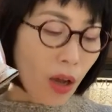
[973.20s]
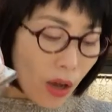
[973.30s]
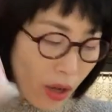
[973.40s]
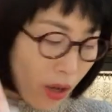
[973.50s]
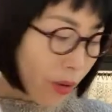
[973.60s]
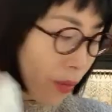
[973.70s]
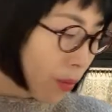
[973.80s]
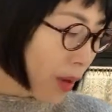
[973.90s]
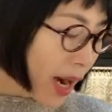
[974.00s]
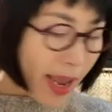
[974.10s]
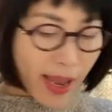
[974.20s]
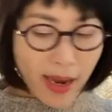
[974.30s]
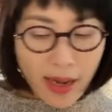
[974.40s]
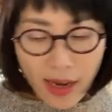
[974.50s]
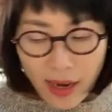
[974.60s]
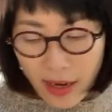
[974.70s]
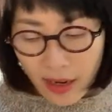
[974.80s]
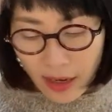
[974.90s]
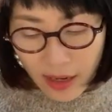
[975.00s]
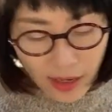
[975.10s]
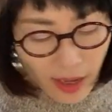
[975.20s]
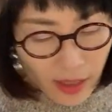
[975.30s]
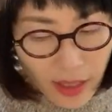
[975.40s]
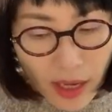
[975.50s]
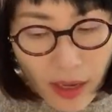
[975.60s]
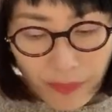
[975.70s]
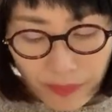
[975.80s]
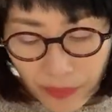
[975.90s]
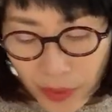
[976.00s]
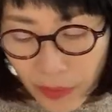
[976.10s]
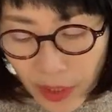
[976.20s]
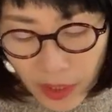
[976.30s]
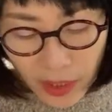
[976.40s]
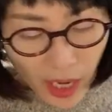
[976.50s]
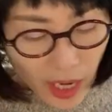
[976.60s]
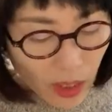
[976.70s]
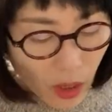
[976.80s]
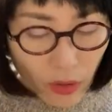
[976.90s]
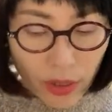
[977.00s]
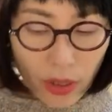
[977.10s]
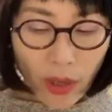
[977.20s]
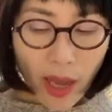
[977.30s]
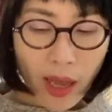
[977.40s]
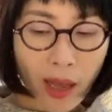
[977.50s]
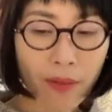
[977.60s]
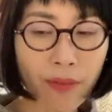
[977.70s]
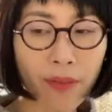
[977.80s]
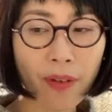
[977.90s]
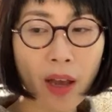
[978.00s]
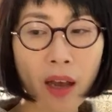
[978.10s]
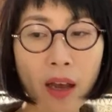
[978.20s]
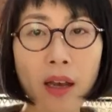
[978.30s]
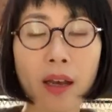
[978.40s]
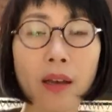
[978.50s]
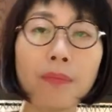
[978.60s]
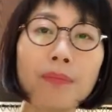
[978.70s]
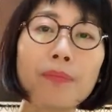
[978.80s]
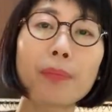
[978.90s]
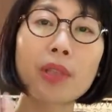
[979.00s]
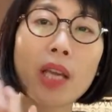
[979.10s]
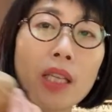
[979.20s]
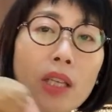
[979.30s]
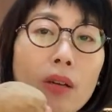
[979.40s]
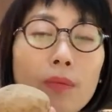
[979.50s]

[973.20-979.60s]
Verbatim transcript: Alrighty, that's it. Really, I also have um, potato,